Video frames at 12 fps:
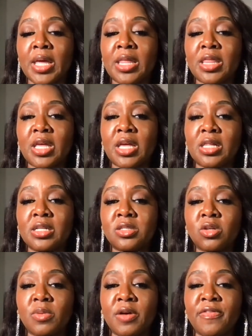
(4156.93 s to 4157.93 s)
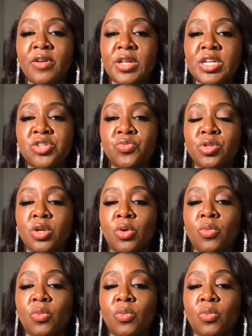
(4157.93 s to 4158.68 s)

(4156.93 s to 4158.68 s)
and then let's talk about foundation really quick.